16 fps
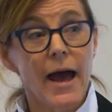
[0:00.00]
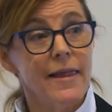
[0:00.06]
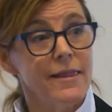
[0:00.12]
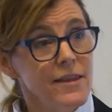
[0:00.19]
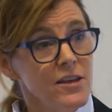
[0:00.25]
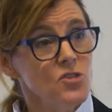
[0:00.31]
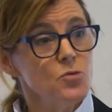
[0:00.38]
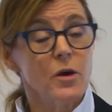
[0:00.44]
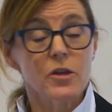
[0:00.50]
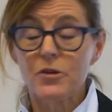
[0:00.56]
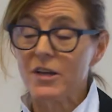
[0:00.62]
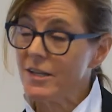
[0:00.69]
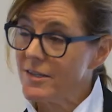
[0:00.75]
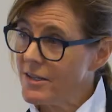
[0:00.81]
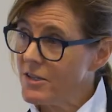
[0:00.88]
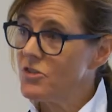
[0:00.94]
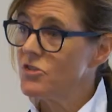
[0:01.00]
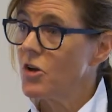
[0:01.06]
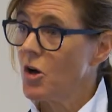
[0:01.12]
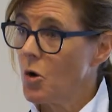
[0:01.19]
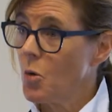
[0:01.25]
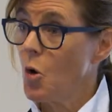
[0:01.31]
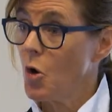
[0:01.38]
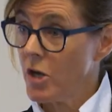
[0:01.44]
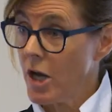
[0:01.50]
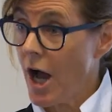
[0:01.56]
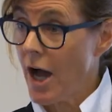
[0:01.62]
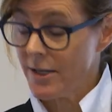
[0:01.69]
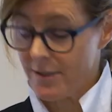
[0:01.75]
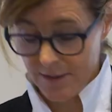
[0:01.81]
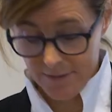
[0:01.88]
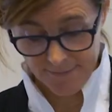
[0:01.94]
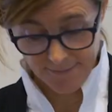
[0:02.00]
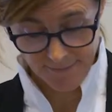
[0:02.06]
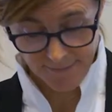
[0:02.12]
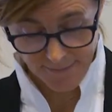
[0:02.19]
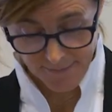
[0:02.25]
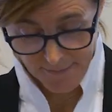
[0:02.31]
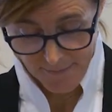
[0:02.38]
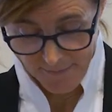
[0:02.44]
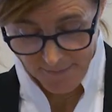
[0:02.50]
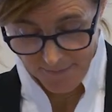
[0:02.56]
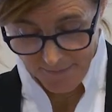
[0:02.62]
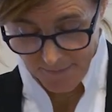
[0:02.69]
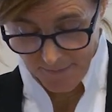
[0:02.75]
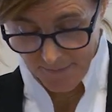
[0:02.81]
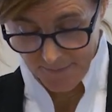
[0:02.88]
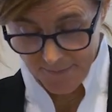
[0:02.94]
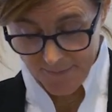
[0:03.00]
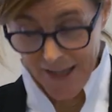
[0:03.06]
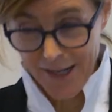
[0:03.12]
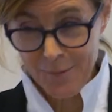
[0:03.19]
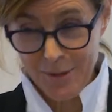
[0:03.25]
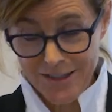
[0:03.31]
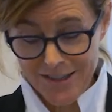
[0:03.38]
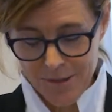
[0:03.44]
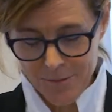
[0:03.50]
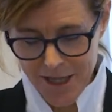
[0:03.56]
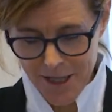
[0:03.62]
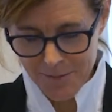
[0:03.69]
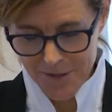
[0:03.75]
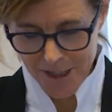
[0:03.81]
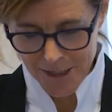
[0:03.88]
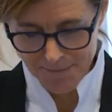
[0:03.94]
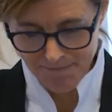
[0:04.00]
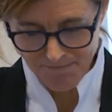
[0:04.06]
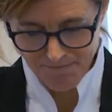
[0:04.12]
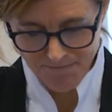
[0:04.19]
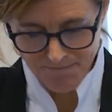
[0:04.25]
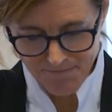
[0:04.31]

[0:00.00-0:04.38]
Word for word: and this whether he did so or not. And I bet some of them did.